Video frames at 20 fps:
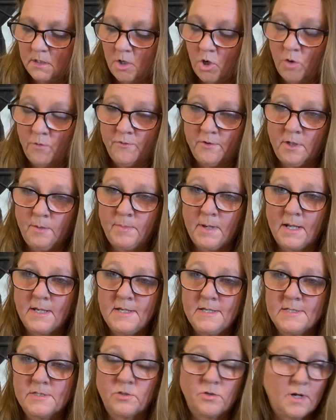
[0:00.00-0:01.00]
hopefully by
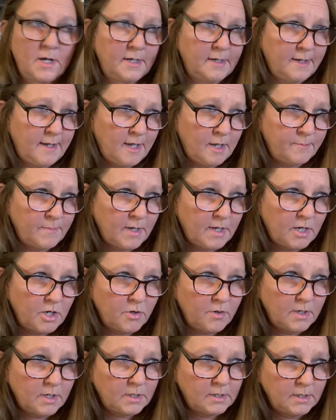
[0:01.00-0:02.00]
Easter I can have my
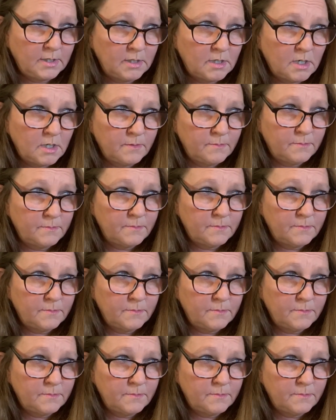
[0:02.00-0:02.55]
area cleaned up.